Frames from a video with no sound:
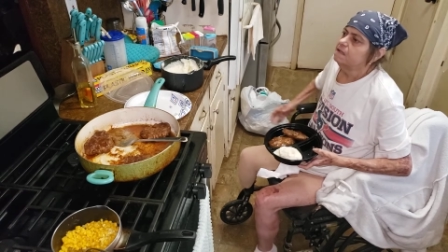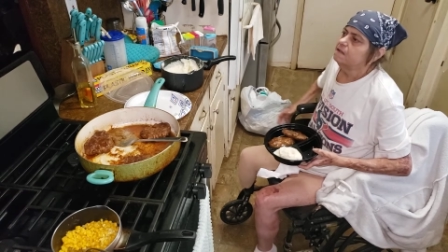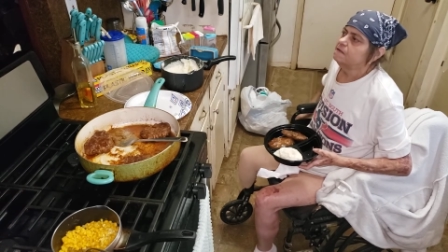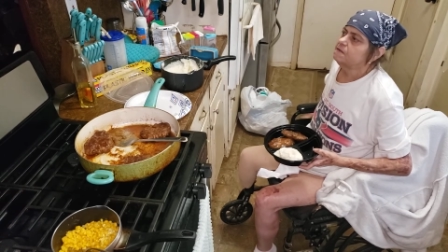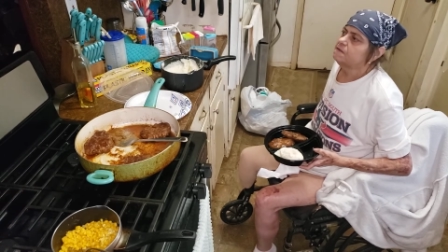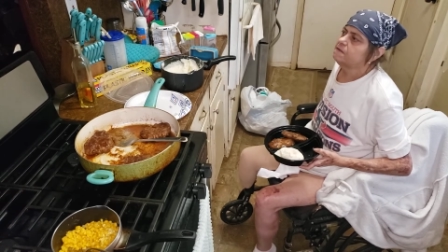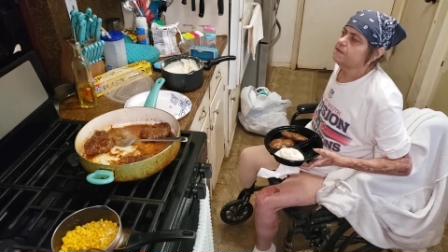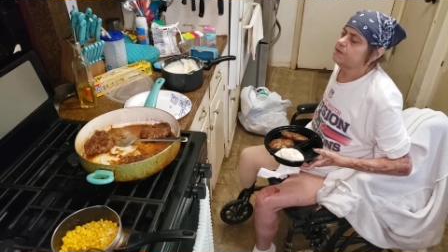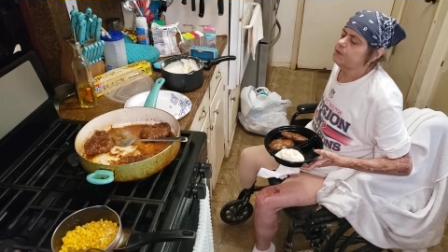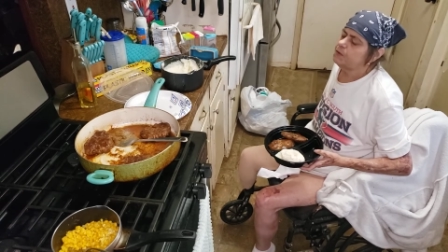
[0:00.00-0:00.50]

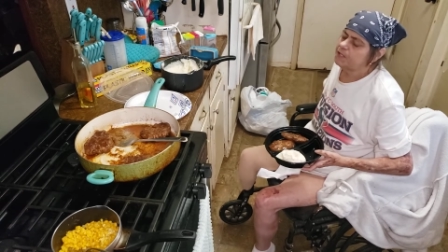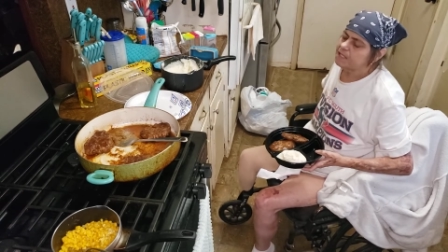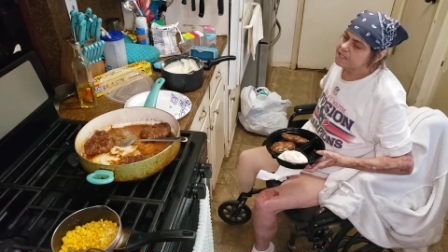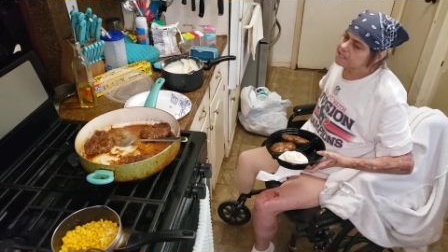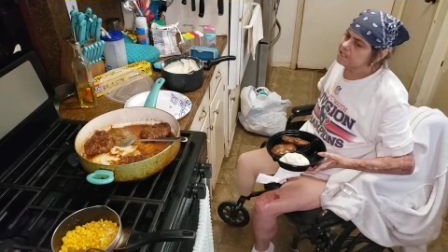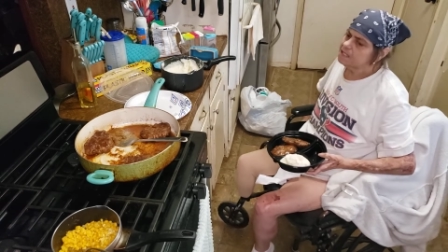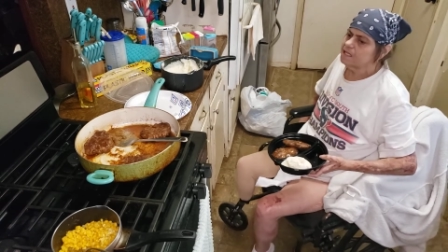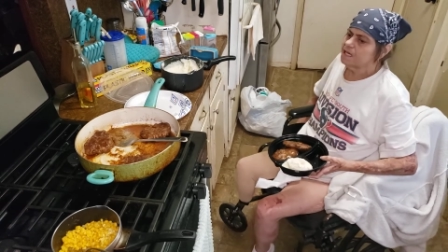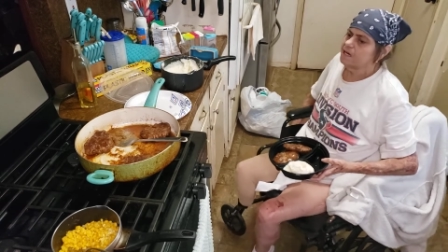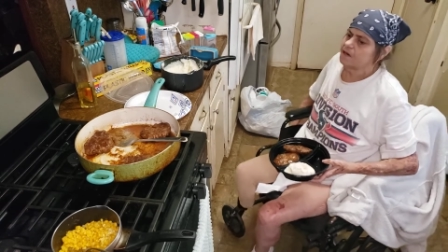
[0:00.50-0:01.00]
Food
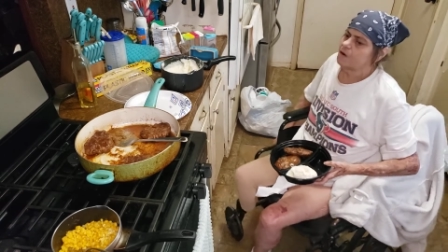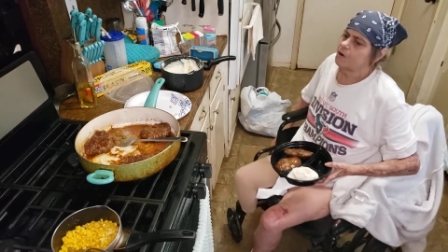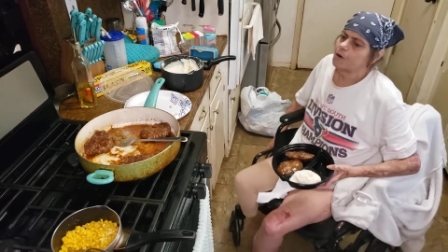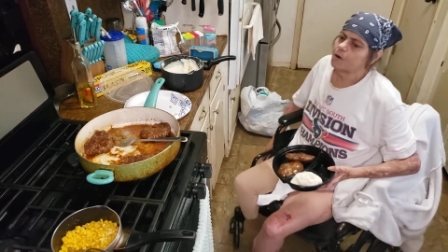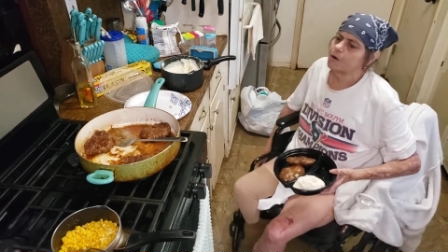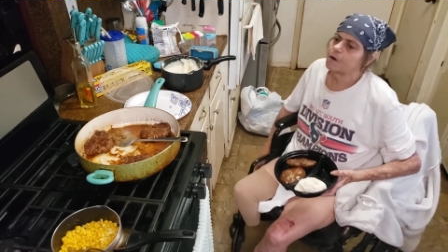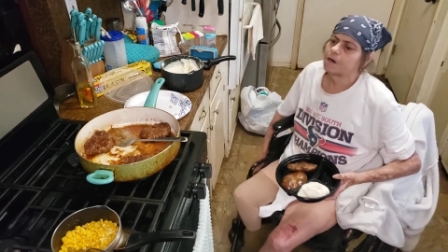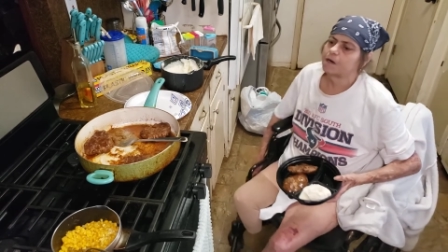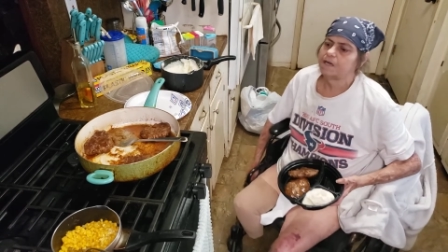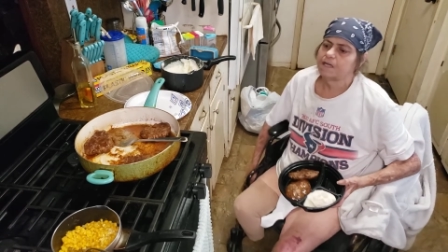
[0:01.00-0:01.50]
isn't that
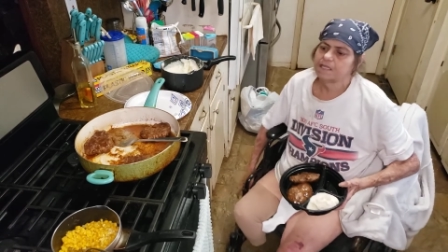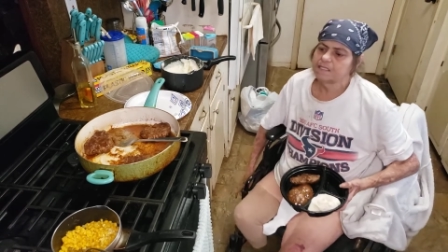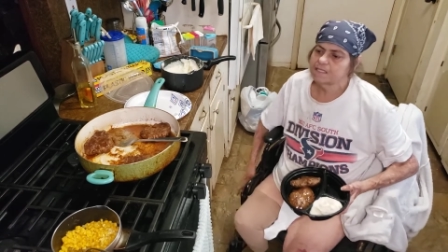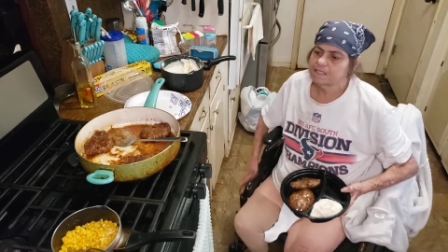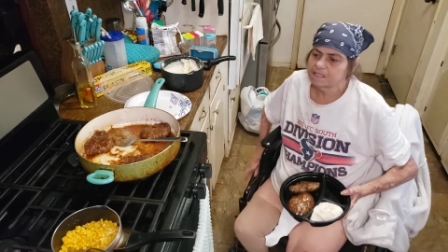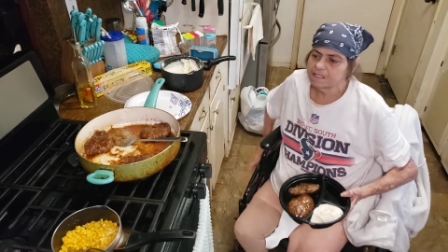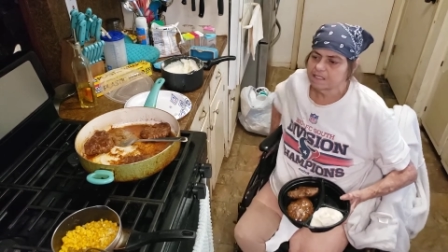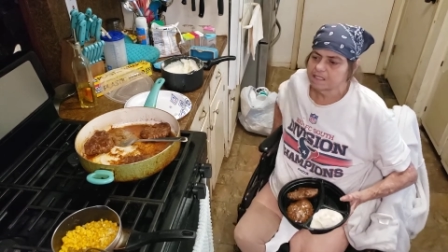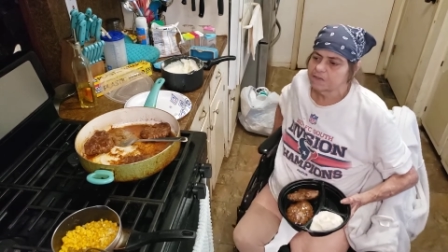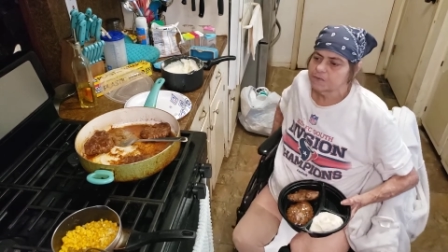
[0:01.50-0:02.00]
hard.
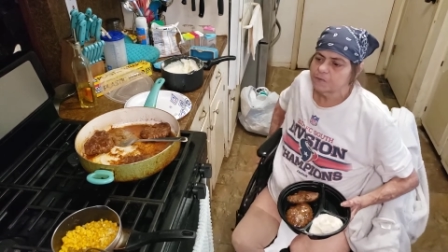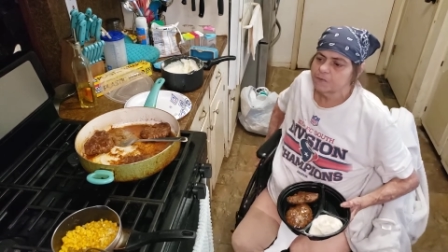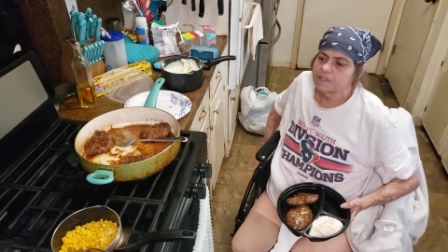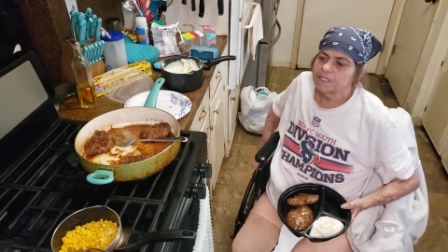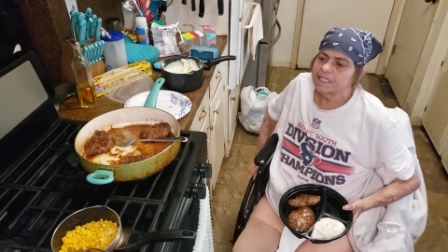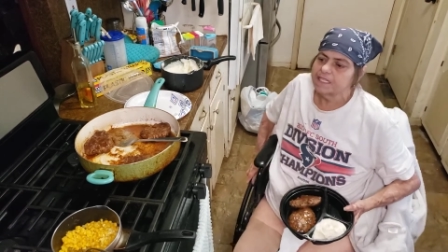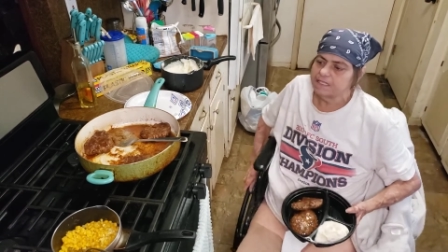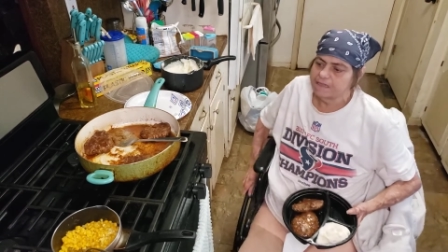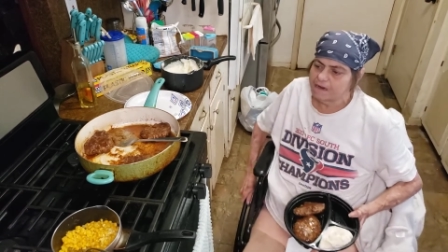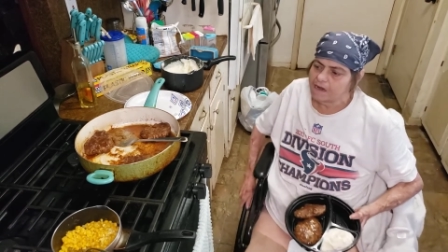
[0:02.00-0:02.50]
It's
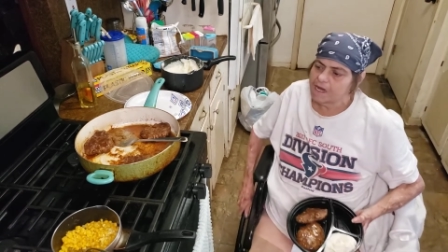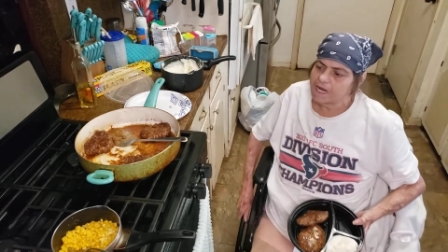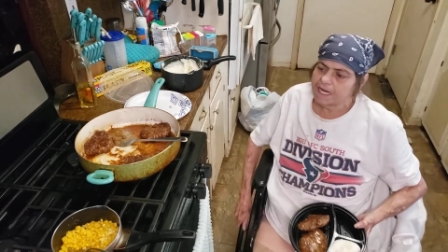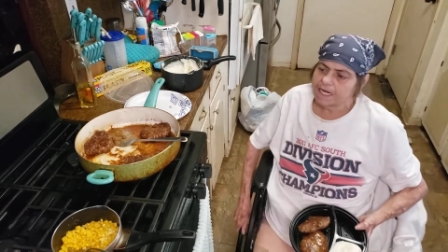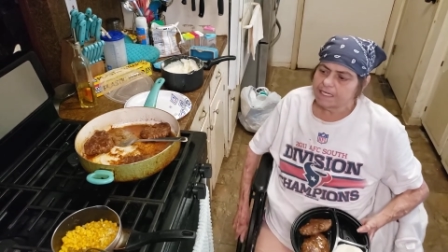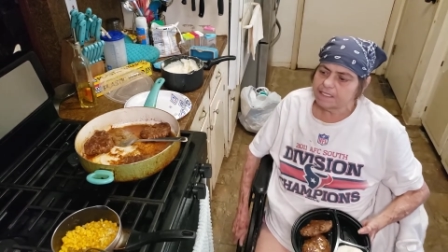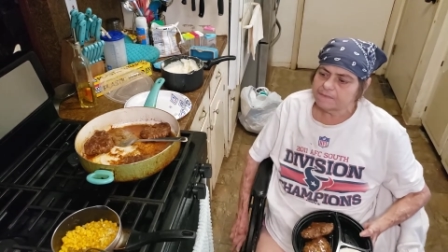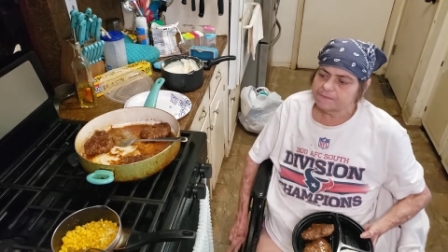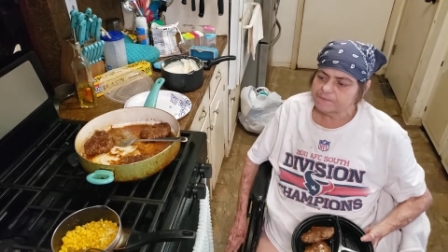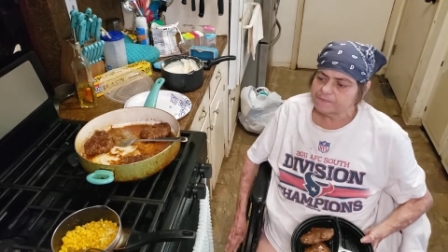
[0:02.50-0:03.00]
really
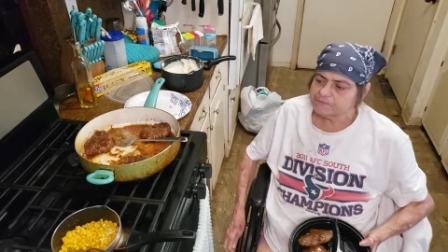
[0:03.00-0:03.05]
not.